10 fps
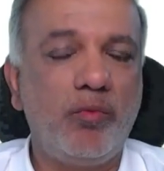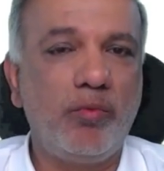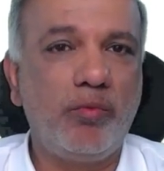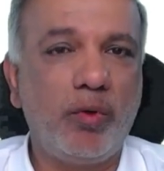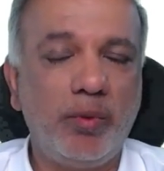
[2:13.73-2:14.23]

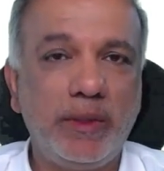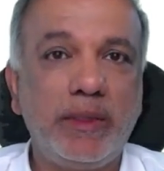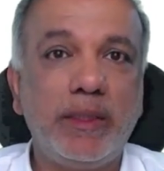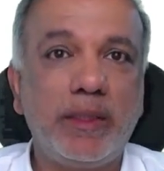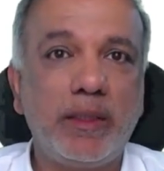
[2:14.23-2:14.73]
for
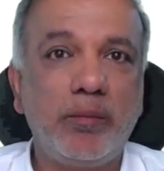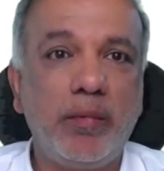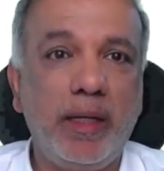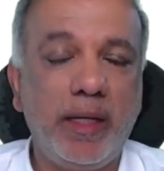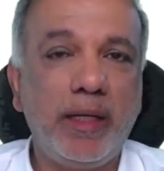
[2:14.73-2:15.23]
which the
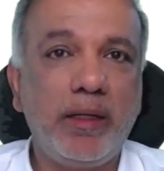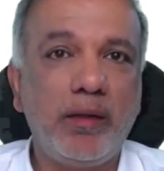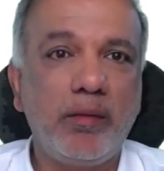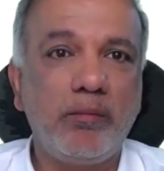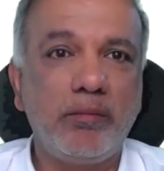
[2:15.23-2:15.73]

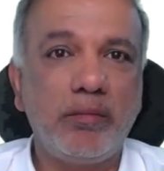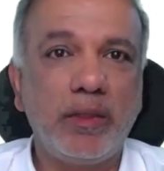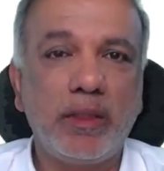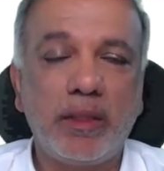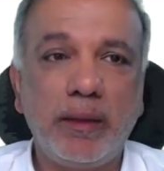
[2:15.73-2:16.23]
link
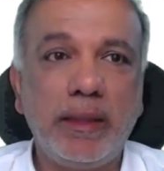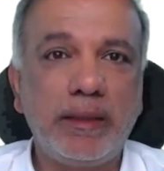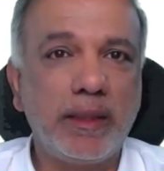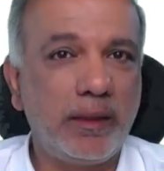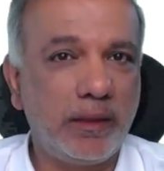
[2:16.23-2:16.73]
Uh,
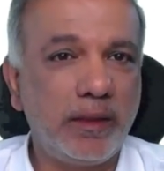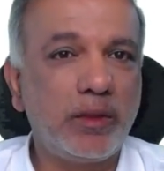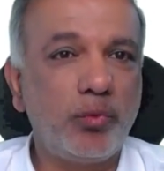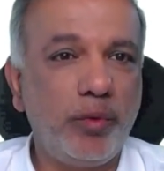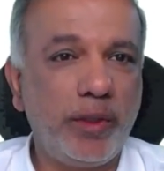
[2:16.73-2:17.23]
it's under
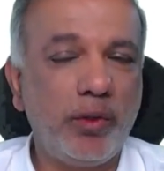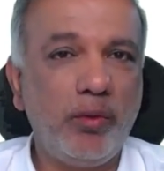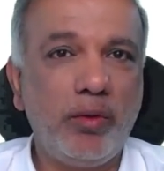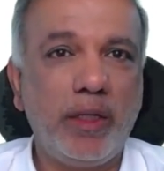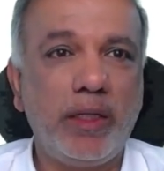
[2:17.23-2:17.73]
this
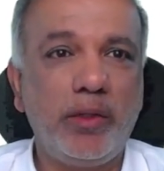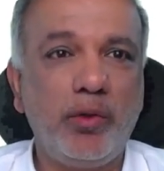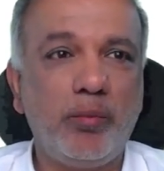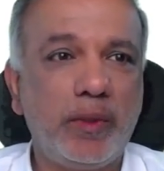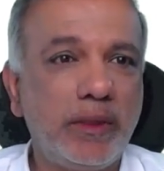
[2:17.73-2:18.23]
video, and
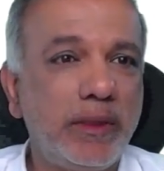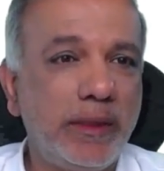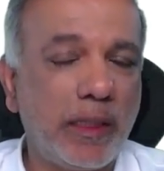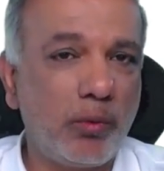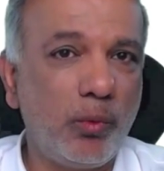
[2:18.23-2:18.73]
you must
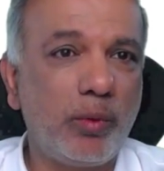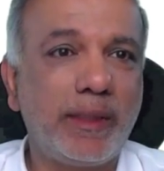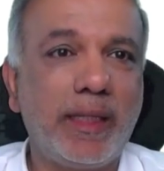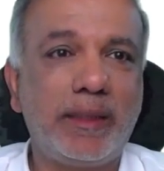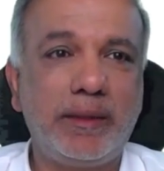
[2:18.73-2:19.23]

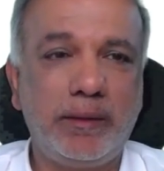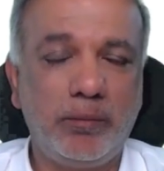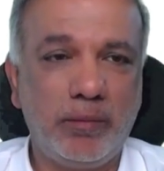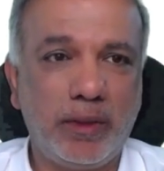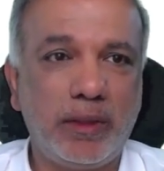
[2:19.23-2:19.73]
download that
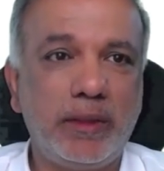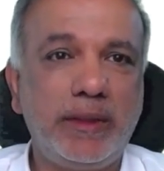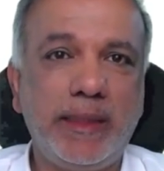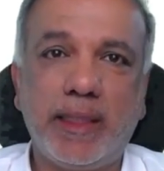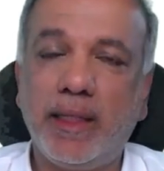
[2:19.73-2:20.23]
uh,
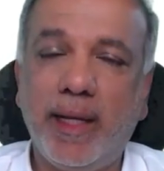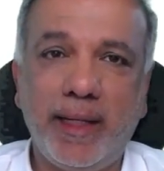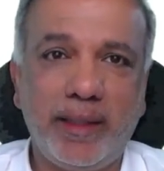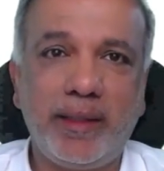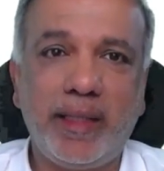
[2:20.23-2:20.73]
channel
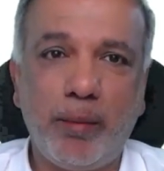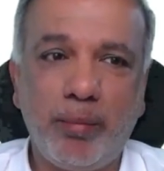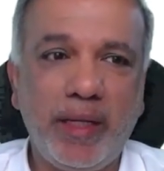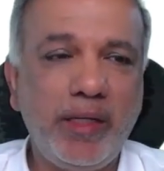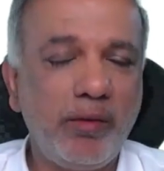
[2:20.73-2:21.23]
header
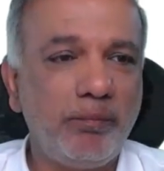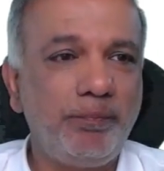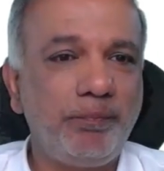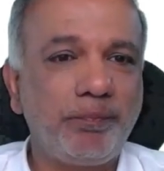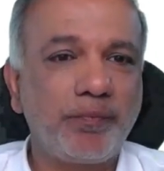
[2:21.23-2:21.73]
template.
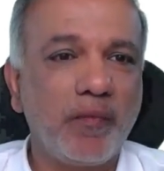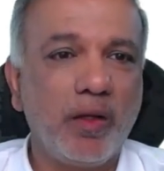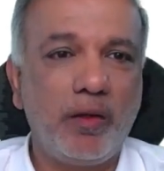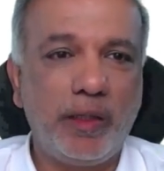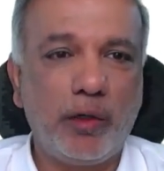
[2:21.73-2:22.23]

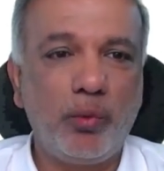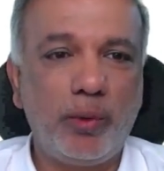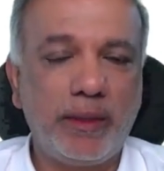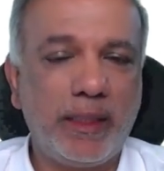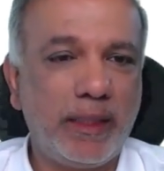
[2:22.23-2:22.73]

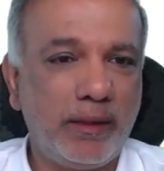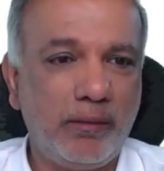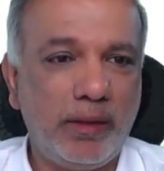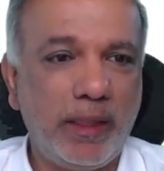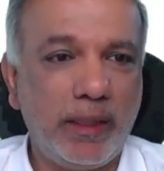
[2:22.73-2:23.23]
Download that
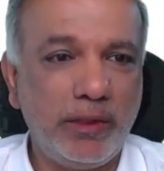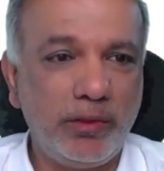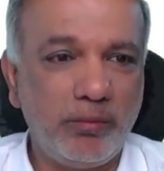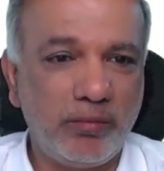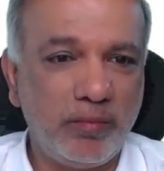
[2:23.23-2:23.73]

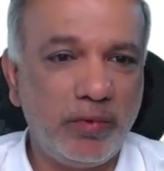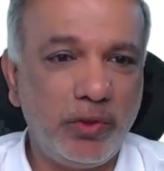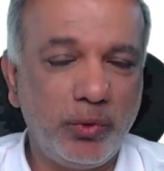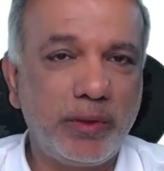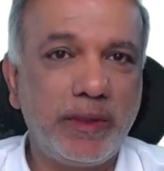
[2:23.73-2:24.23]
and
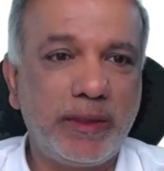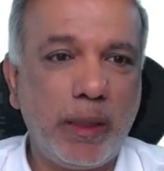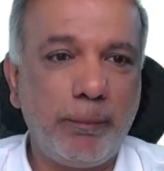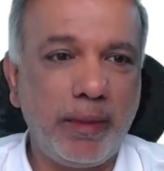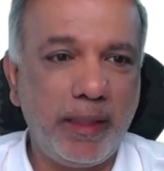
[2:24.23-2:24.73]
use this
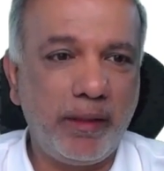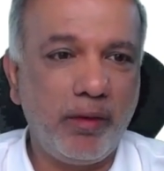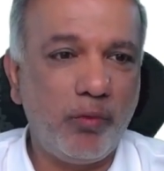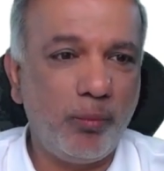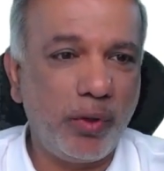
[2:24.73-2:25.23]
template,
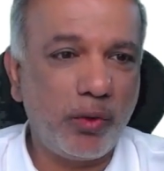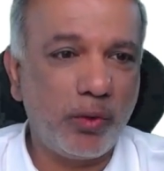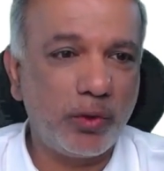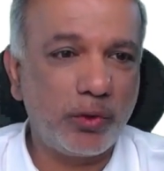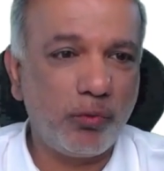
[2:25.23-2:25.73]

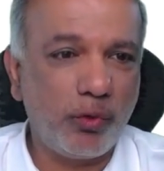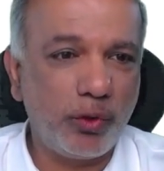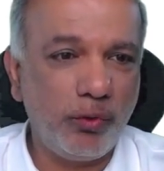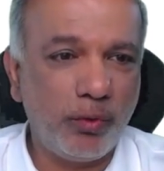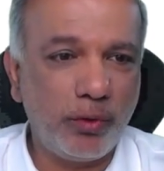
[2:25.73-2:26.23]
because
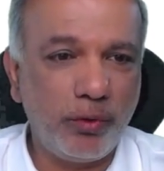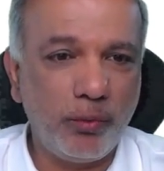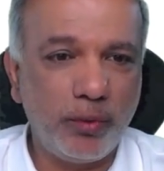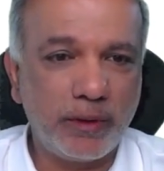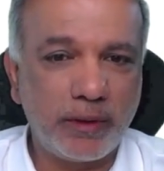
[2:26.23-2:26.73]
what you want to
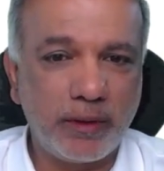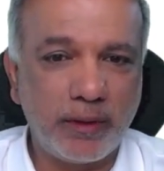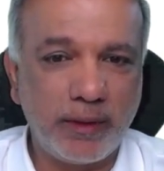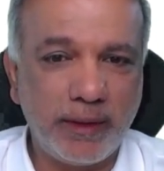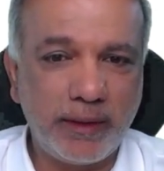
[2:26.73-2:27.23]
do is,
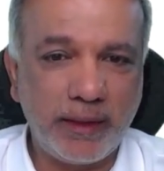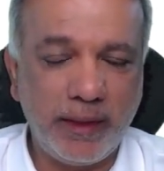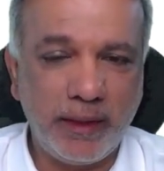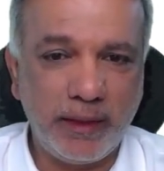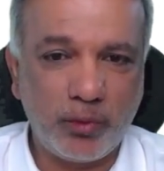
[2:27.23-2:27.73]
this
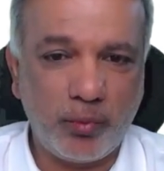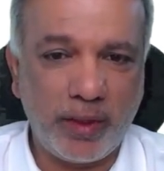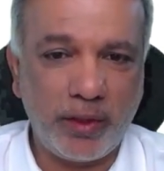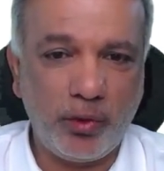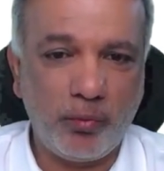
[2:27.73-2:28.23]
is
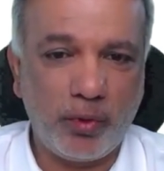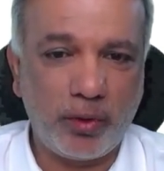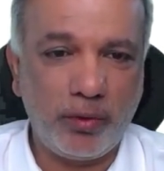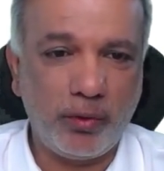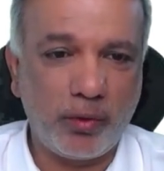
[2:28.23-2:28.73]
where you
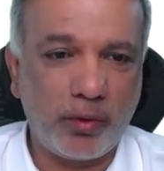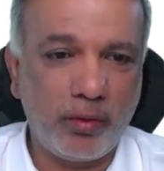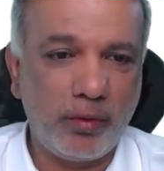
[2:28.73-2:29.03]
want your